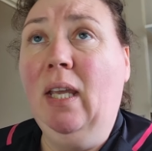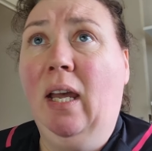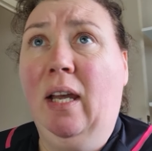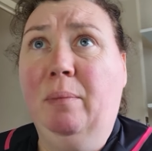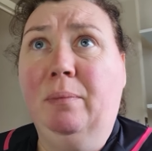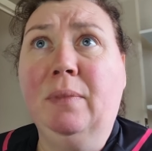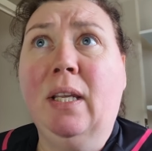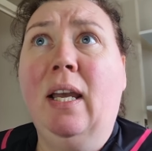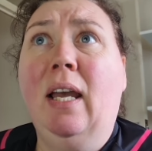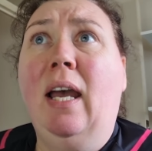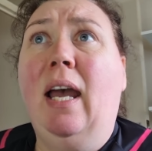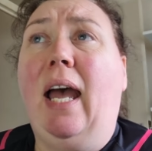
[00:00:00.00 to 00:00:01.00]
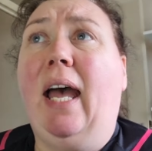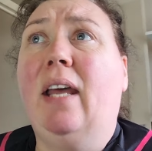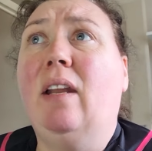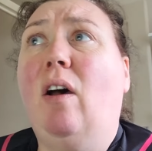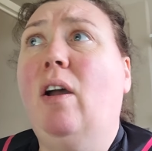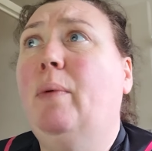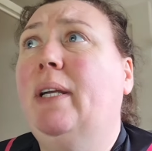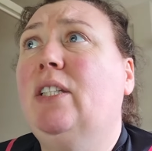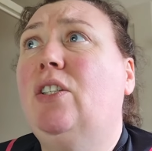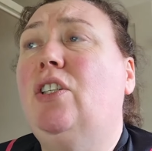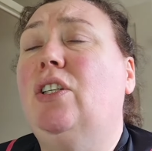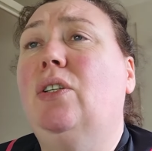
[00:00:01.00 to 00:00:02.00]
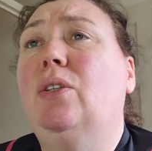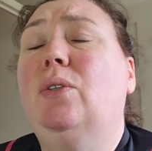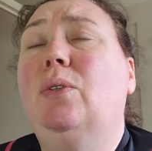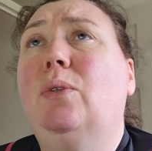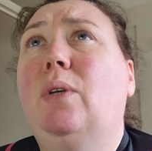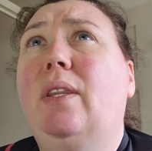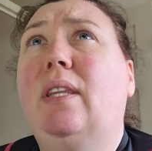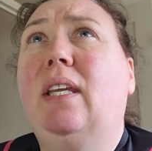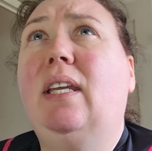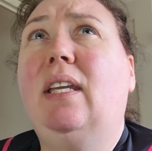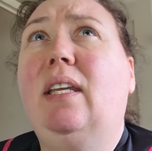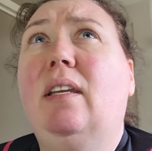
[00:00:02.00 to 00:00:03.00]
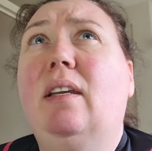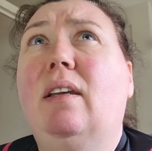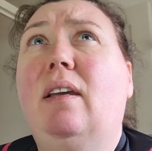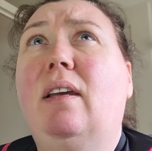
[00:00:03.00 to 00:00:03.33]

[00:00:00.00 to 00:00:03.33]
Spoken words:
and I went to the